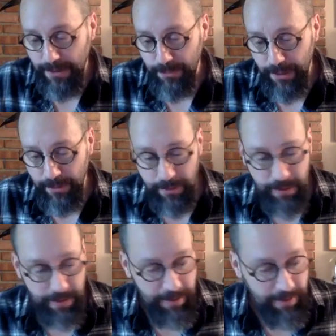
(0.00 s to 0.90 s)

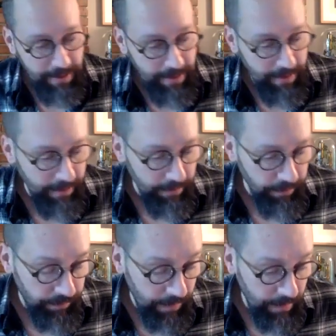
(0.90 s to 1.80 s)
paper.
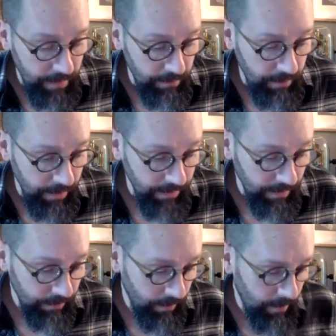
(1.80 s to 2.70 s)
But as
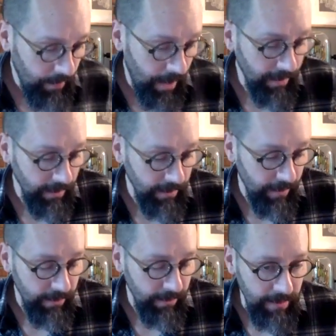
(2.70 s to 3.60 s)
I'm hiking there,
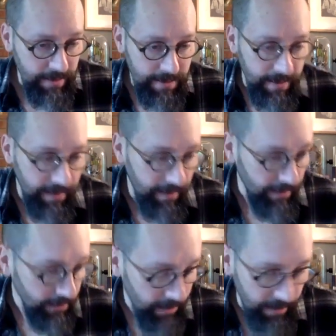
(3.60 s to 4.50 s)
I realized that,
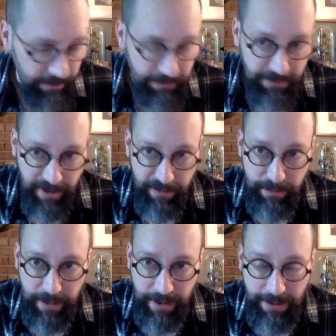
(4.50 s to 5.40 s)
I've
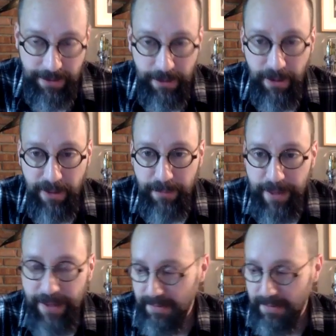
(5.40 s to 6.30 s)
met Osto. I've
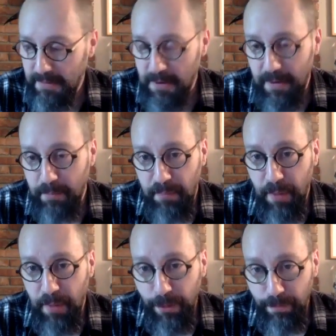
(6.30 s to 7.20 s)
met
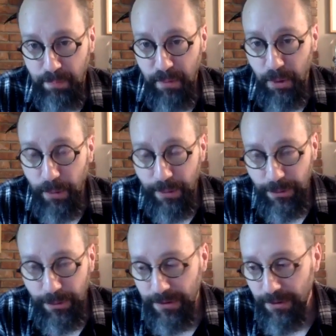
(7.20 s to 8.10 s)
a human
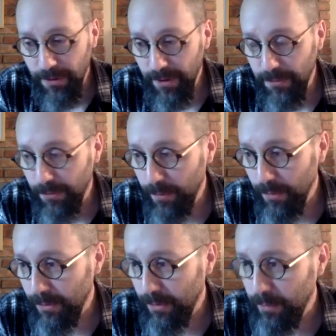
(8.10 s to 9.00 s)
who can
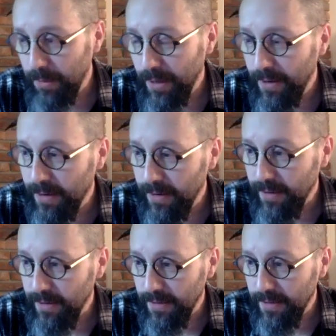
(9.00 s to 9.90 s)
transform into a bear.
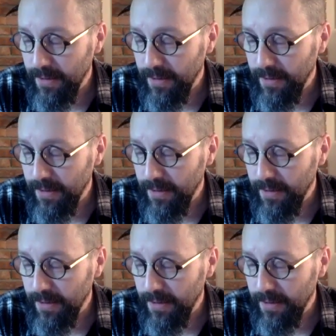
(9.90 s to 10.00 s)
And